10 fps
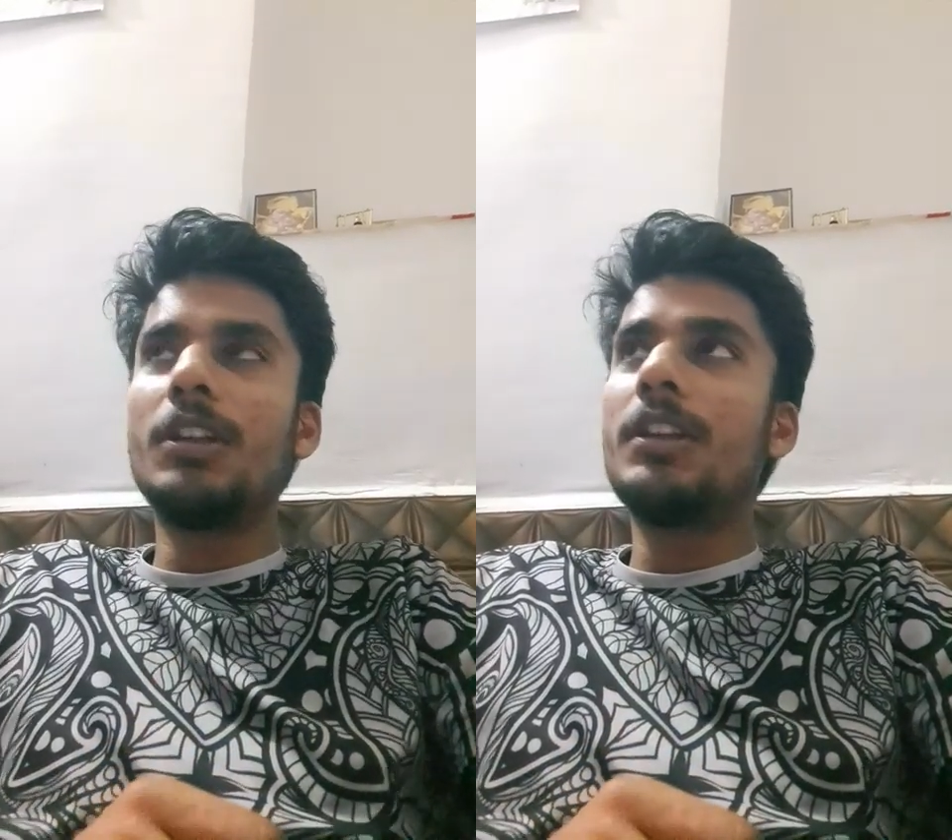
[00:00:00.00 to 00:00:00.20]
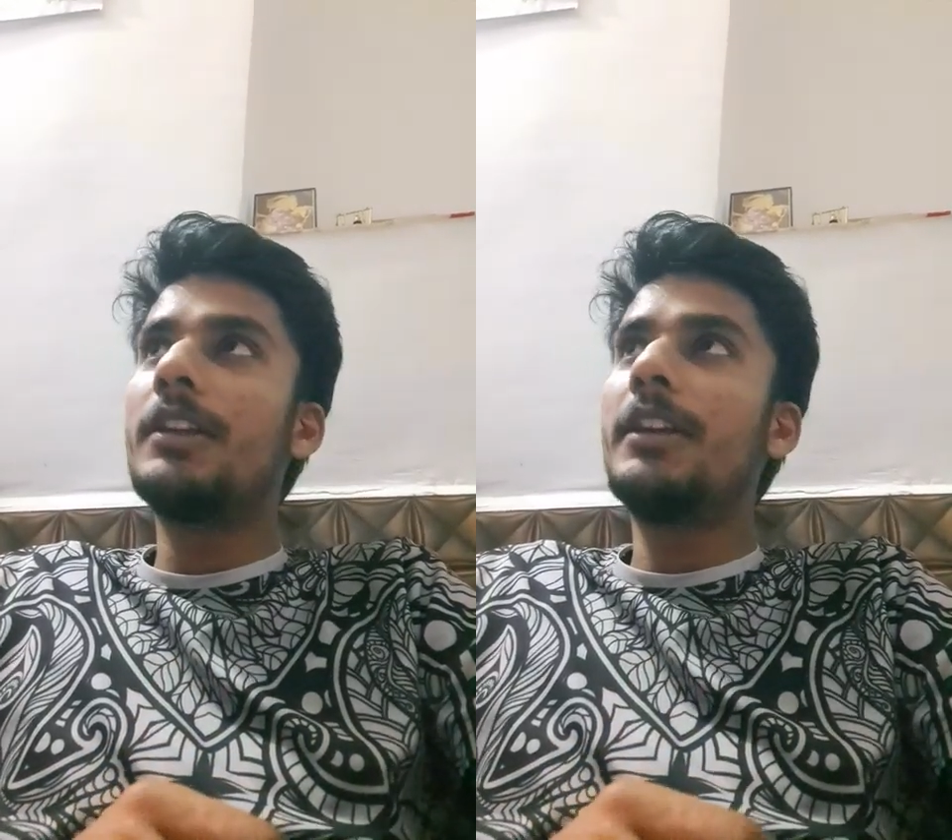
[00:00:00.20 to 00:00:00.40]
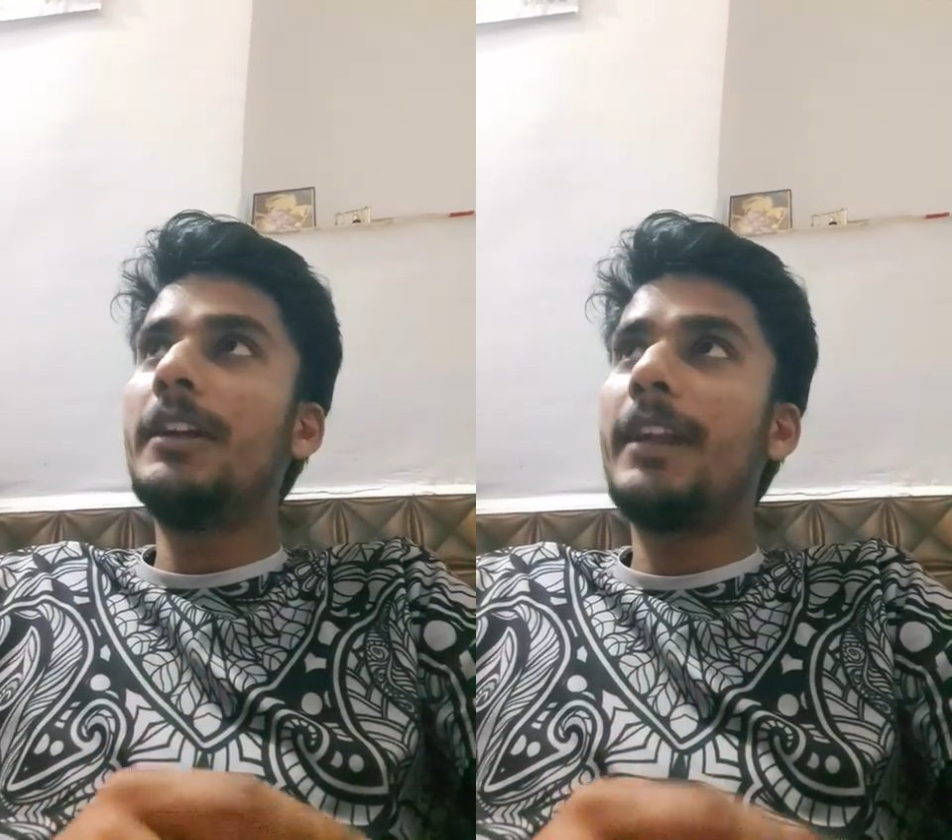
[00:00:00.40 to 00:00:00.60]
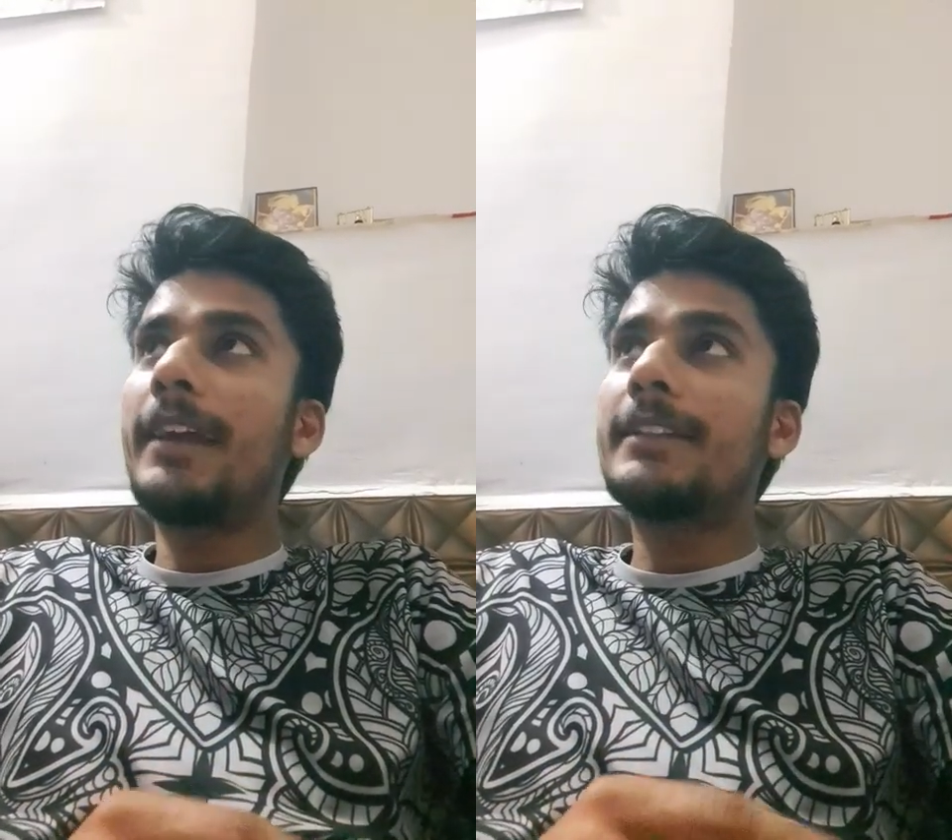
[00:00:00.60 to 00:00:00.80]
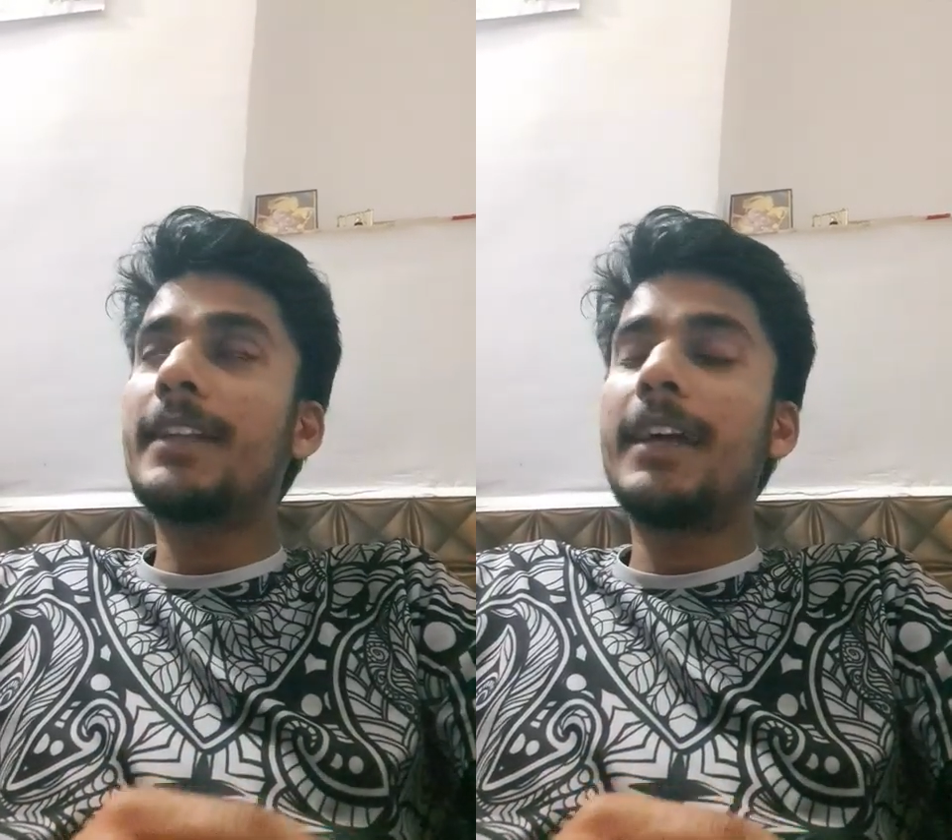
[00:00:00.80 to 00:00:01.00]
Like it
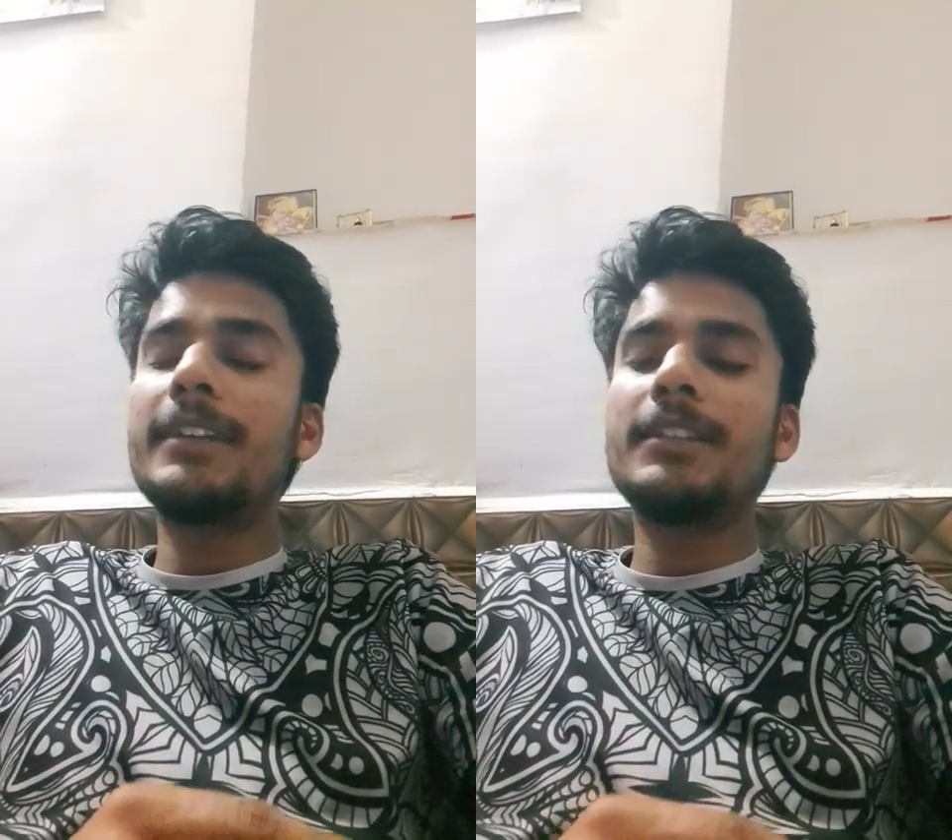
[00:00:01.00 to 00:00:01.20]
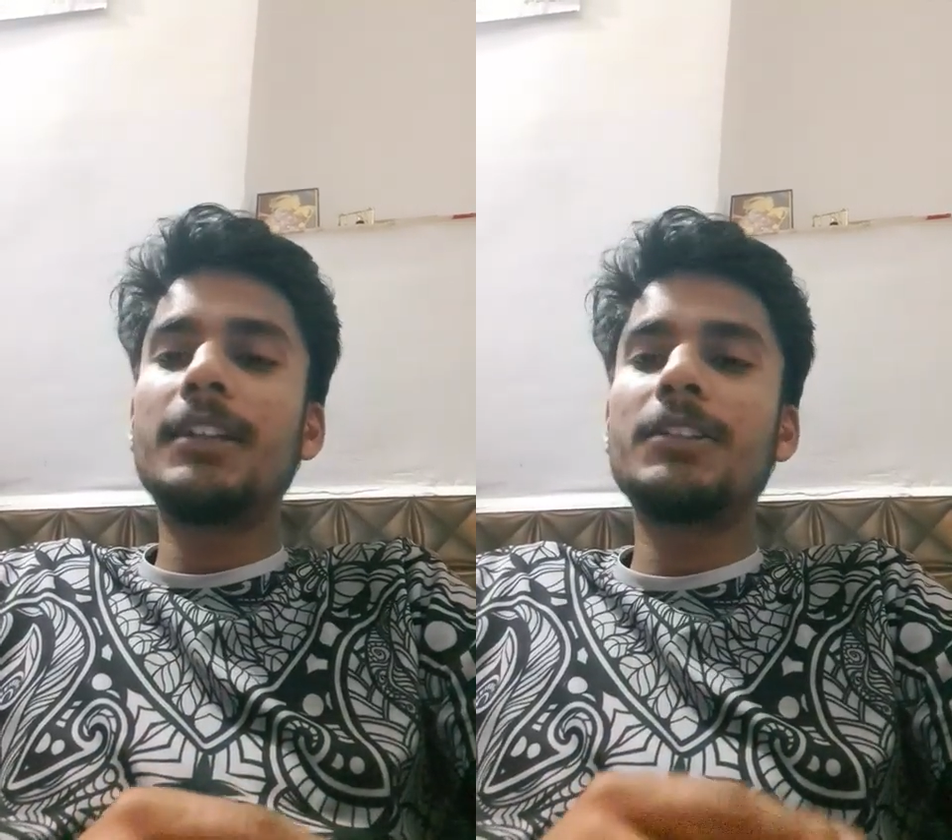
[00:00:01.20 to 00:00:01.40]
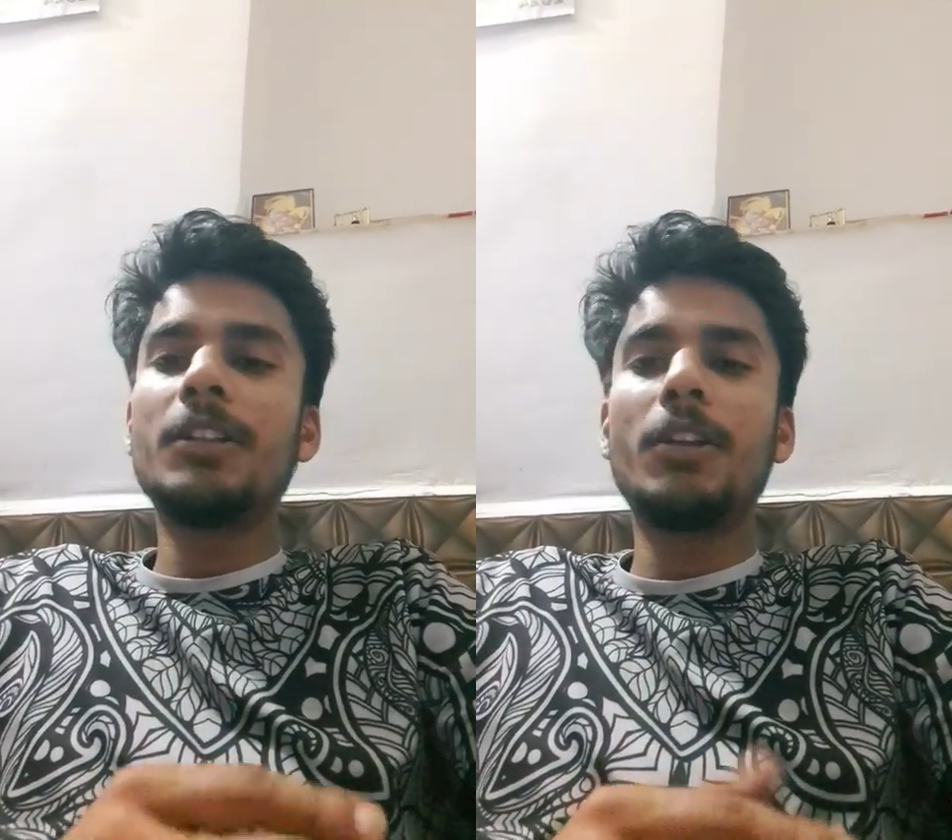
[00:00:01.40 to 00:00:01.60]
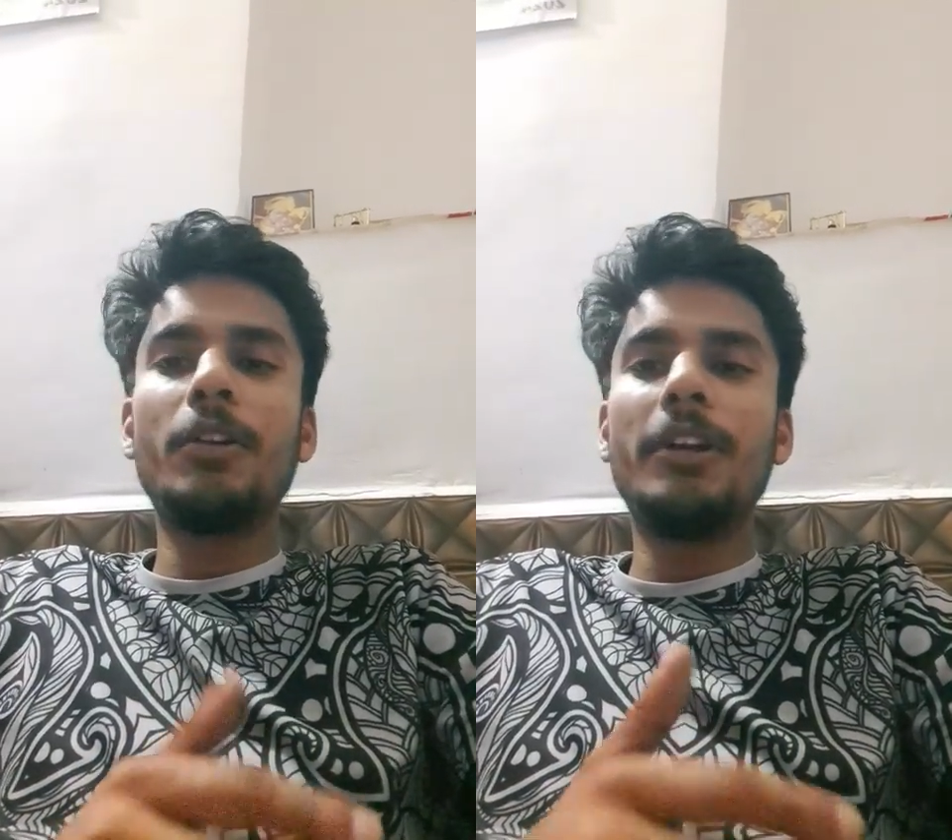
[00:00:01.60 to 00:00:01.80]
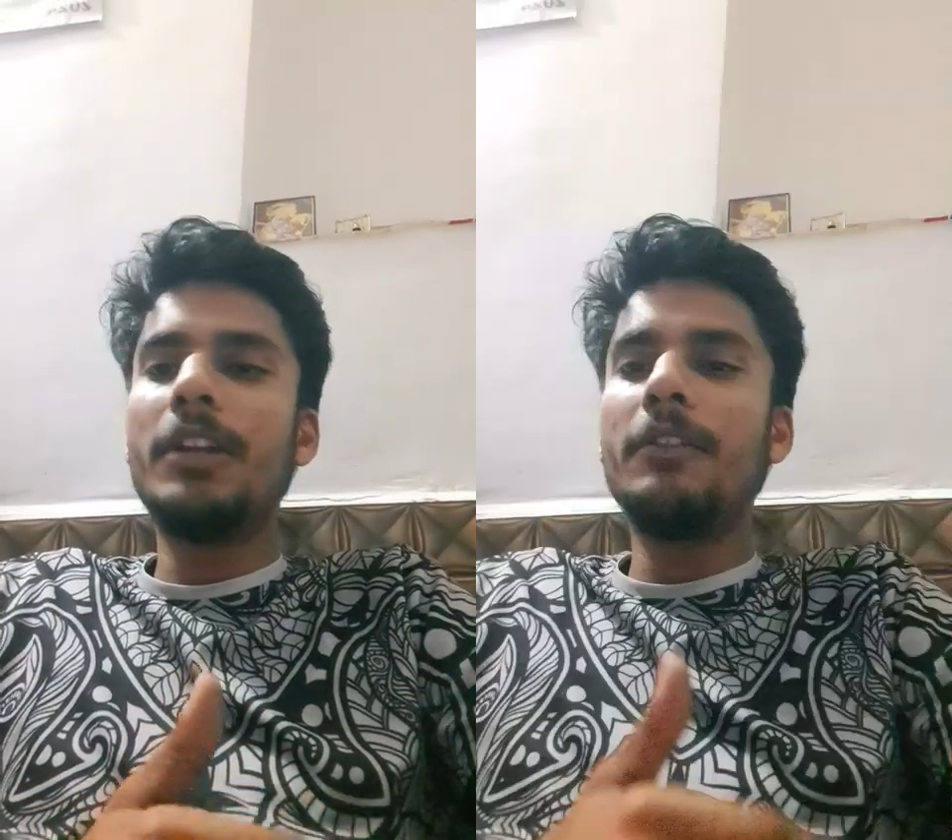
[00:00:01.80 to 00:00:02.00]
acts as the security